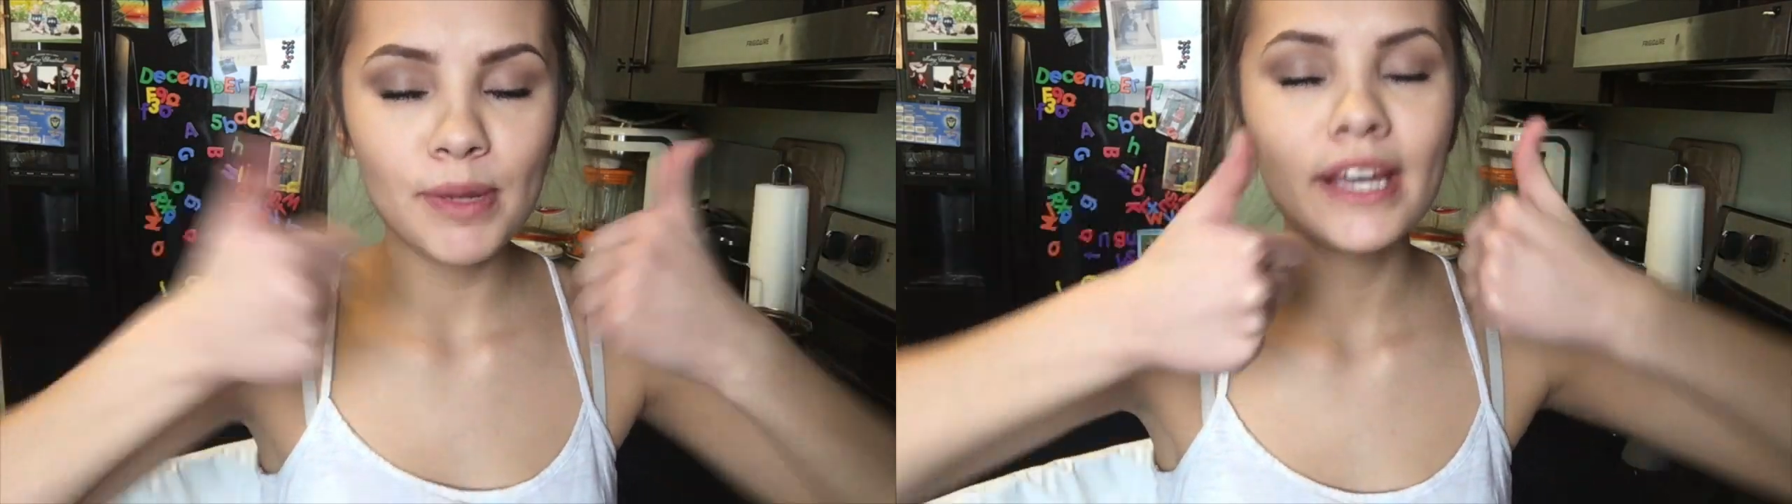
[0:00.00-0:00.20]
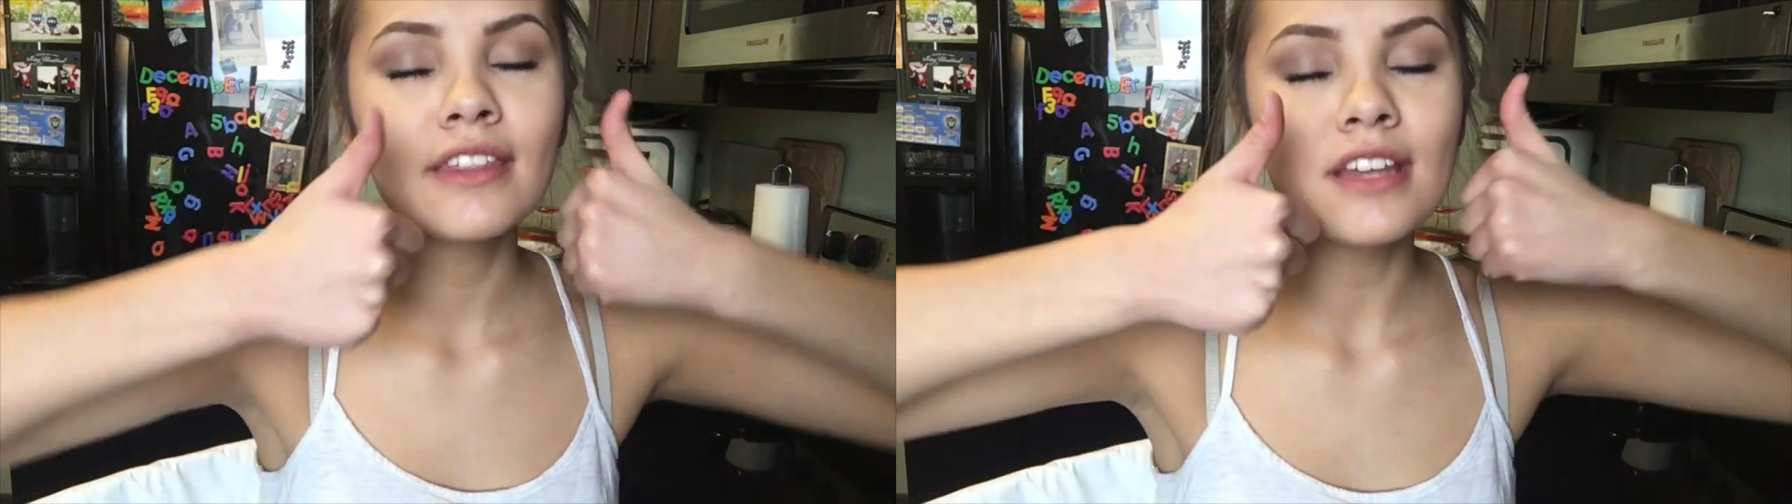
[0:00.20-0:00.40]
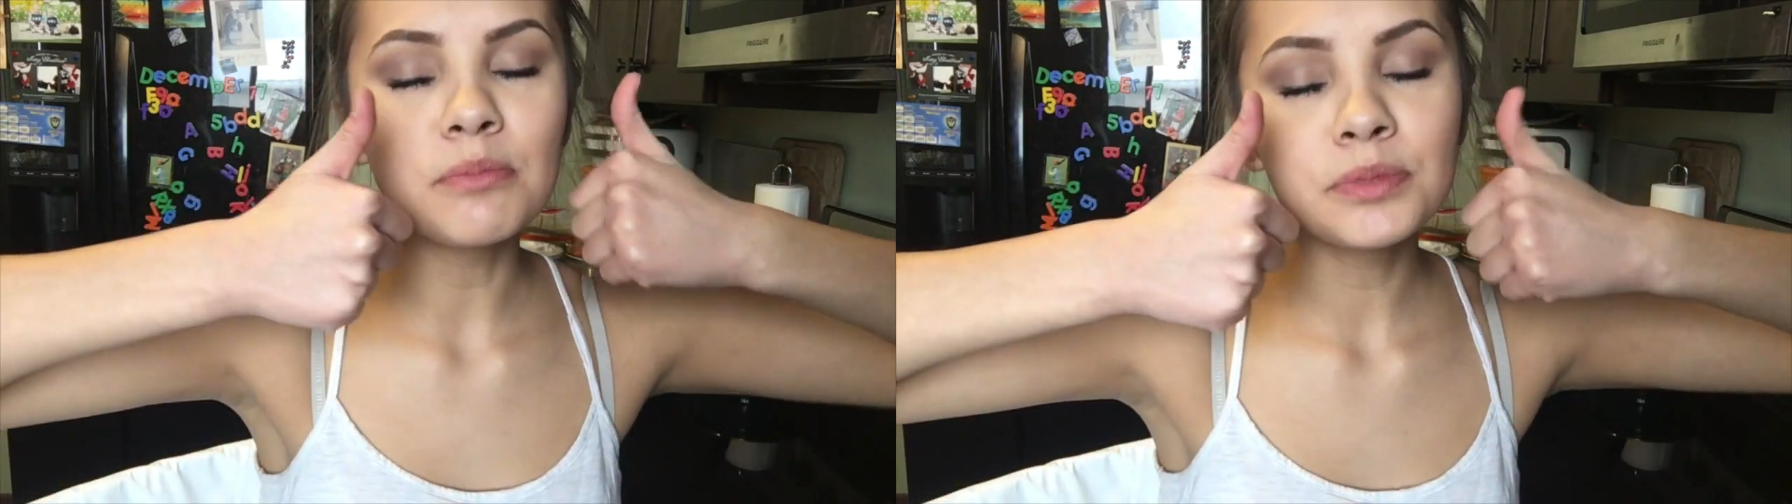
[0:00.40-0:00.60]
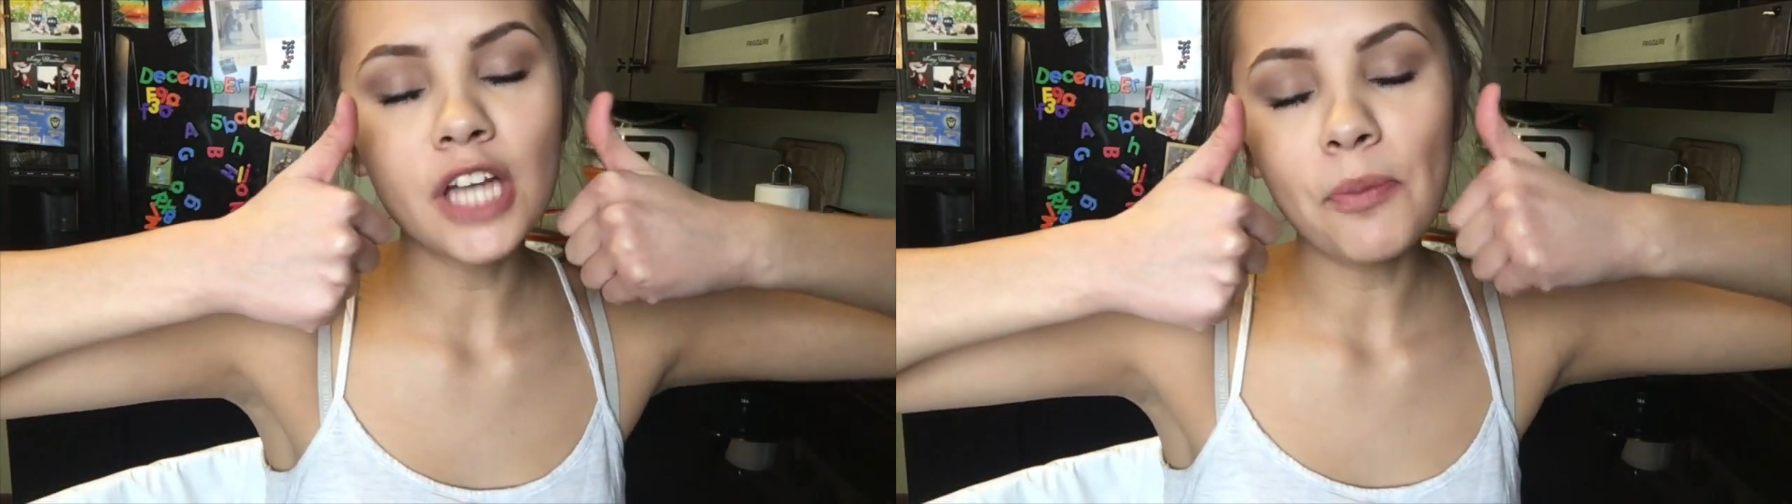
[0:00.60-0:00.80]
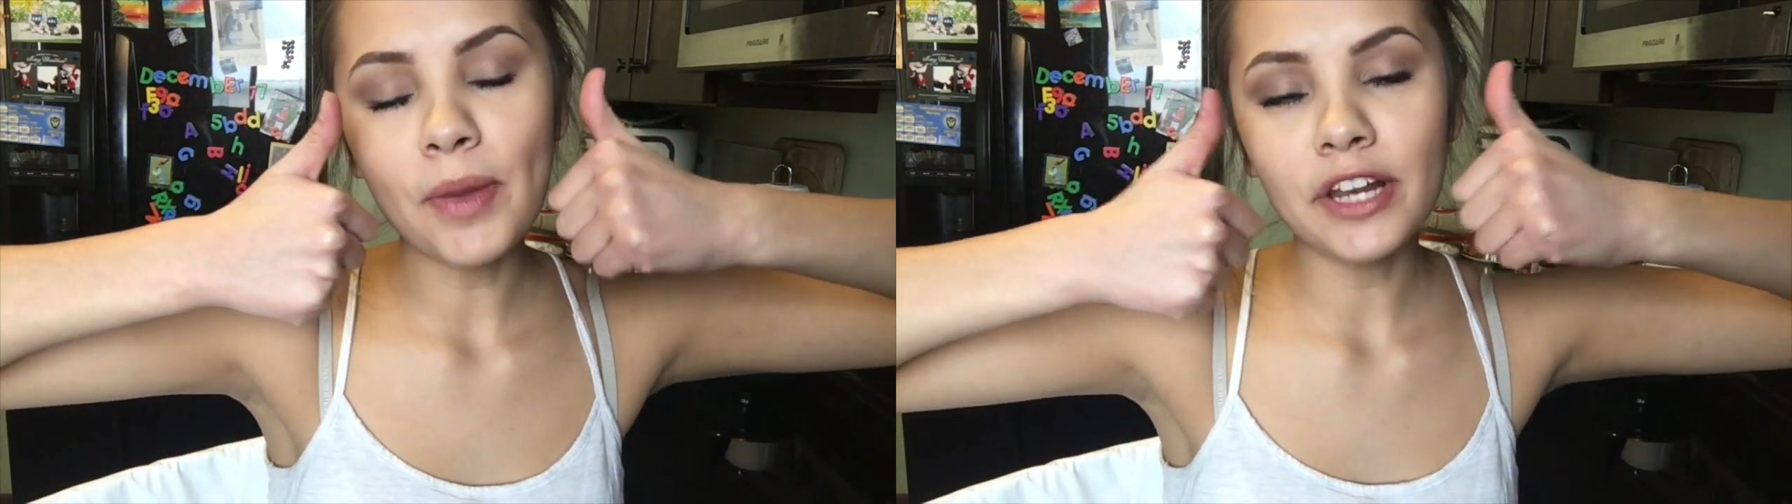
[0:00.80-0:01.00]
big thumbs
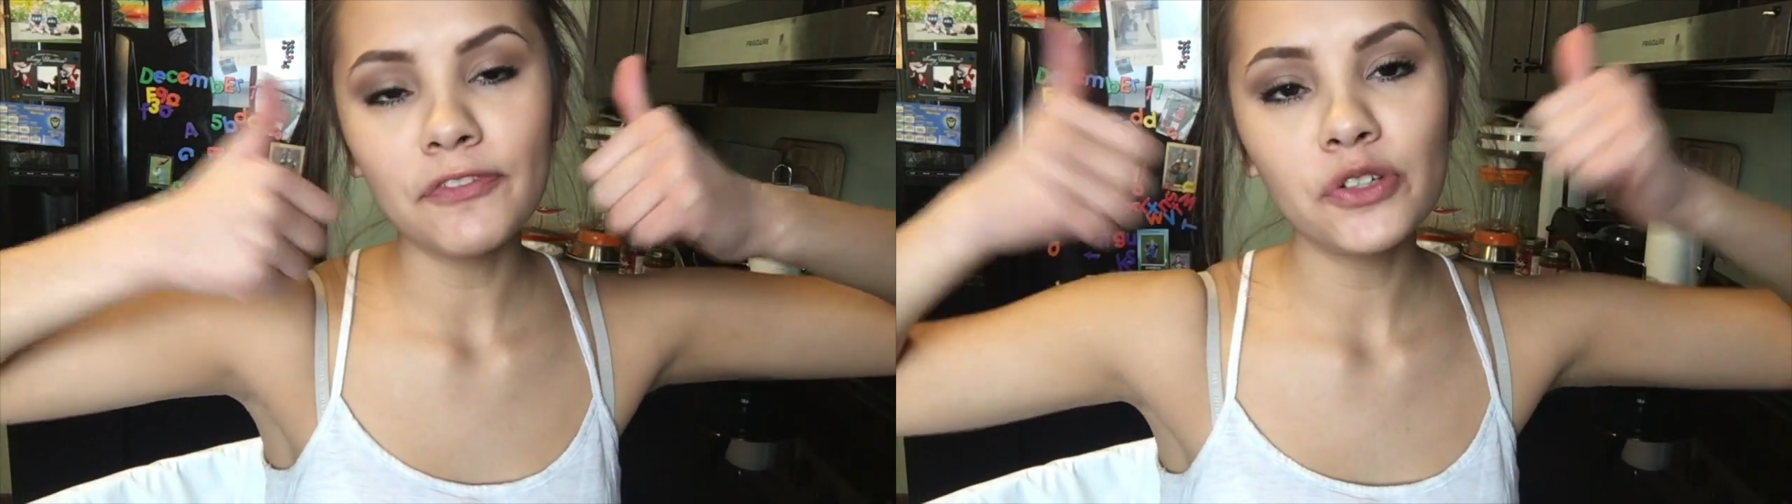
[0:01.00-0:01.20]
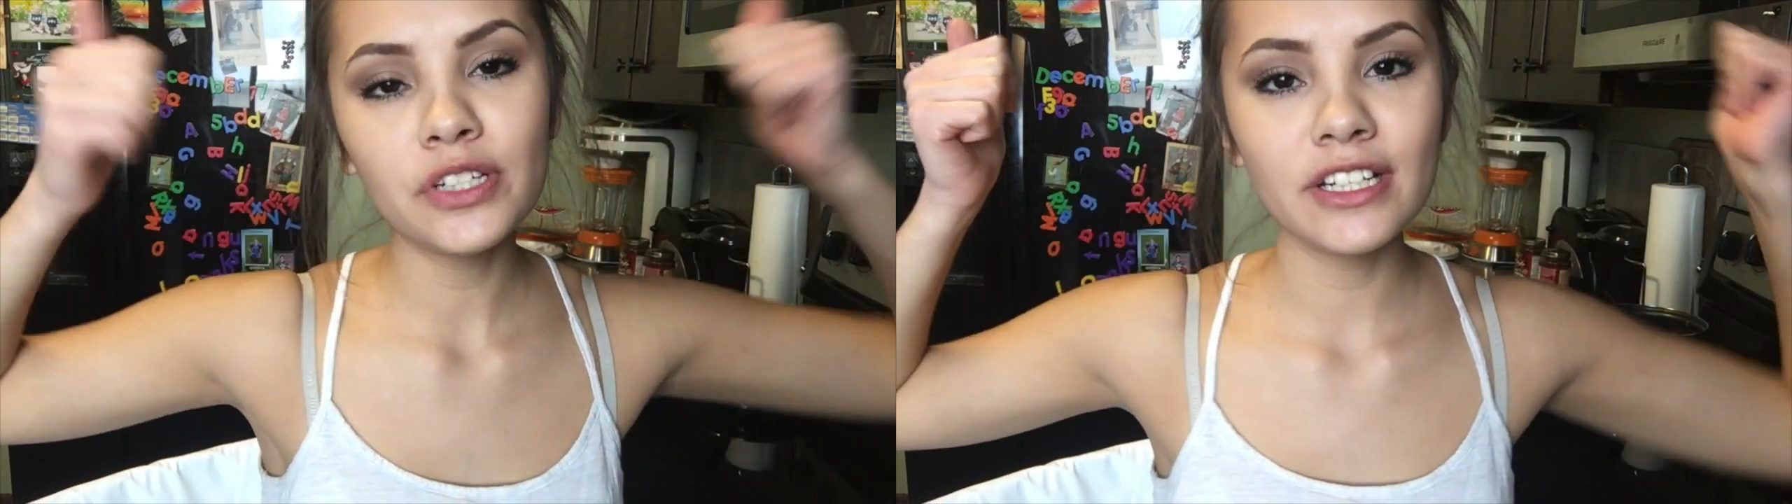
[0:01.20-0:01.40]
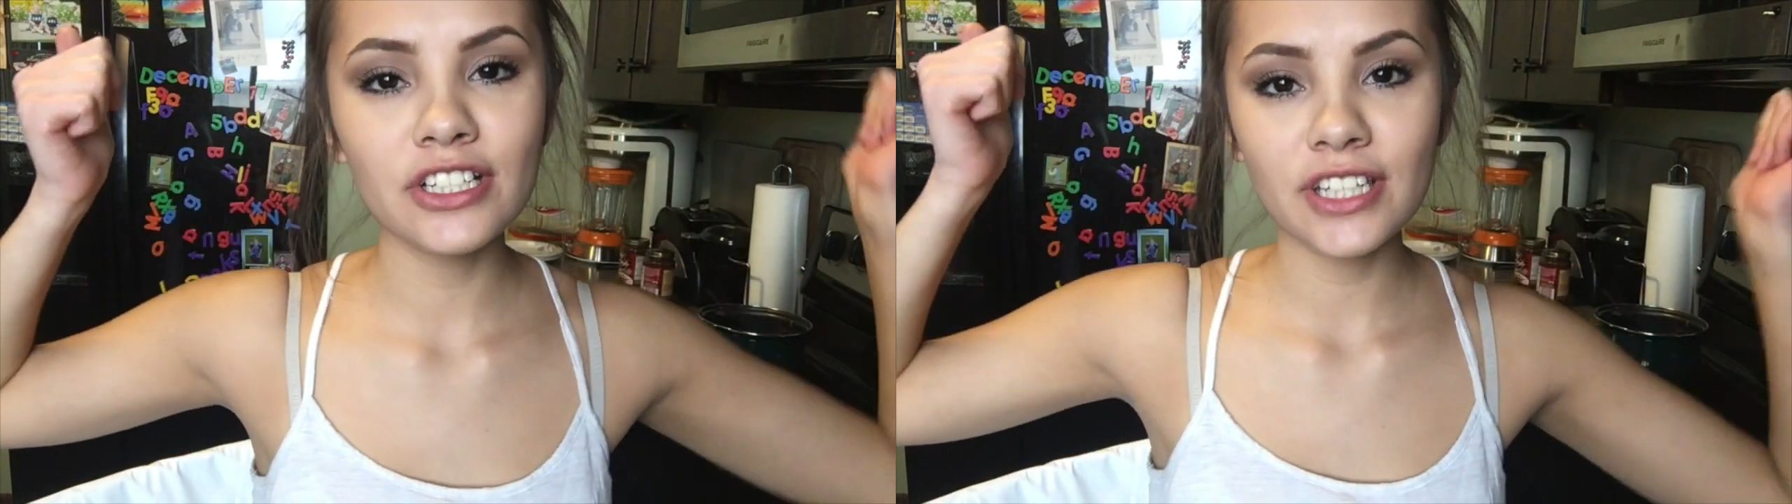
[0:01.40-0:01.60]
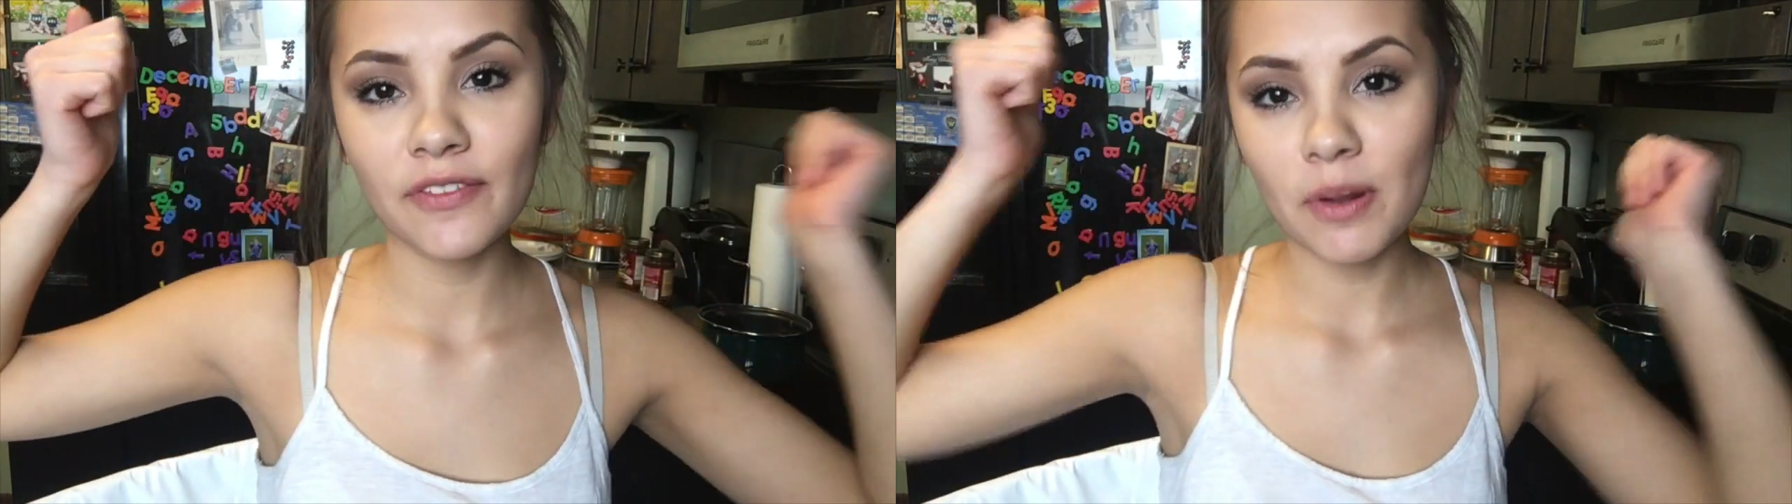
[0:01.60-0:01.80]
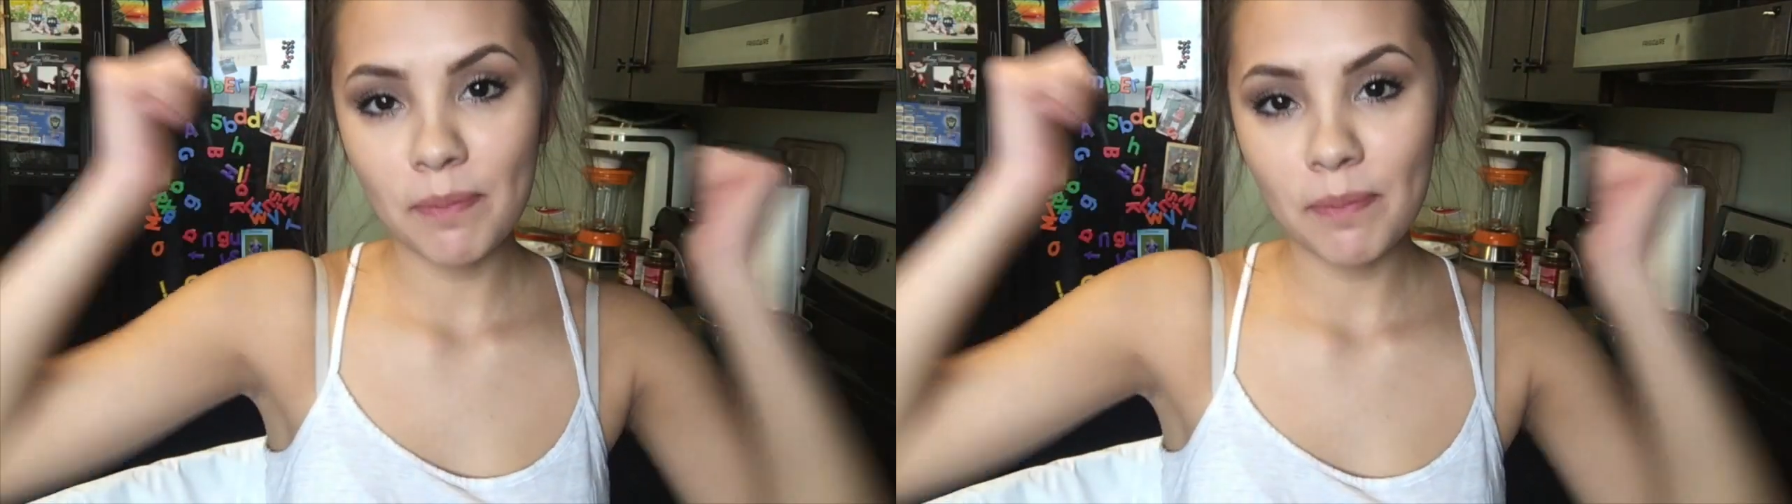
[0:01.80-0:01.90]
up, and if you didn't, just give